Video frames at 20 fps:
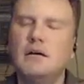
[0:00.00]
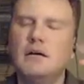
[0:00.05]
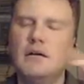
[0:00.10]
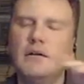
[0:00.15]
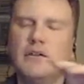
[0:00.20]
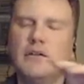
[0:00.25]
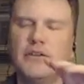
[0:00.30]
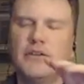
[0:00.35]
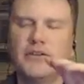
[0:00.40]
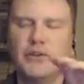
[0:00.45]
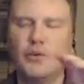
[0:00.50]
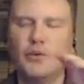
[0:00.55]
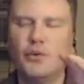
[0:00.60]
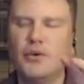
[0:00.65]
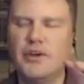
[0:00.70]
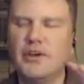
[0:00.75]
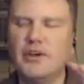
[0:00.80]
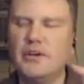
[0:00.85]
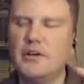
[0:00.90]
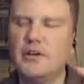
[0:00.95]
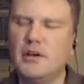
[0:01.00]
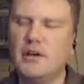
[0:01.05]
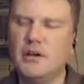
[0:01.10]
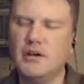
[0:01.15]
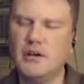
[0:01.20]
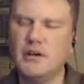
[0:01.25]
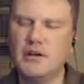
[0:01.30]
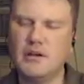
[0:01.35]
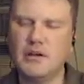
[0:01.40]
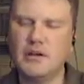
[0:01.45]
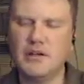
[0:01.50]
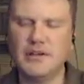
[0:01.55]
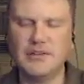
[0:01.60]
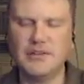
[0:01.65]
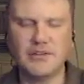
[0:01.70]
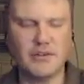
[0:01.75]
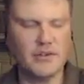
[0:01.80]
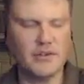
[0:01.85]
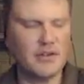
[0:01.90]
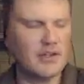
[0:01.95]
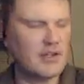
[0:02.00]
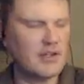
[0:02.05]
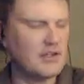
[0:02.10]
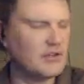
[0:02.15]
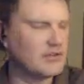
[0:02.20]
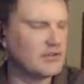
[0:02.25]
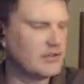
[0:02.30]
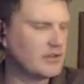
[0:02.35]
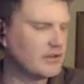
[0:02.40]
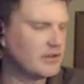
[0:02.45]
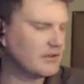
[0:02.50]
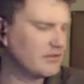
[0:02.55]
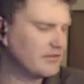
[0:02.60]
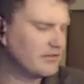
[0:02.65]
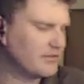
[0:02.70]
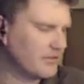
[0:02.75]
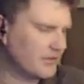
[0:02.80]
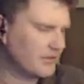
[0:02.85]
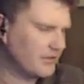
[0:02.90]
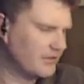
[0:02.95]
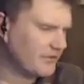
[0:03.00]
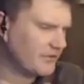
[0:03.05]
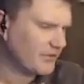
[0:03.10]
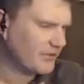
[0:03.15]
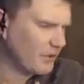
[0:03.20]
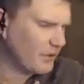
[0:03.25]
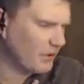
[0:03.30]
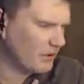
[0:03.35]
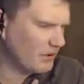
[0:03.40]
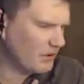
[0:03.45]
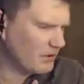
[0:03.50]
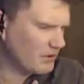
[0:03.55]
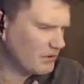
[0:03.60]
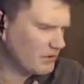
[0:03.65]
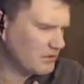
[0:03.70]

The squid is good healing for the soul,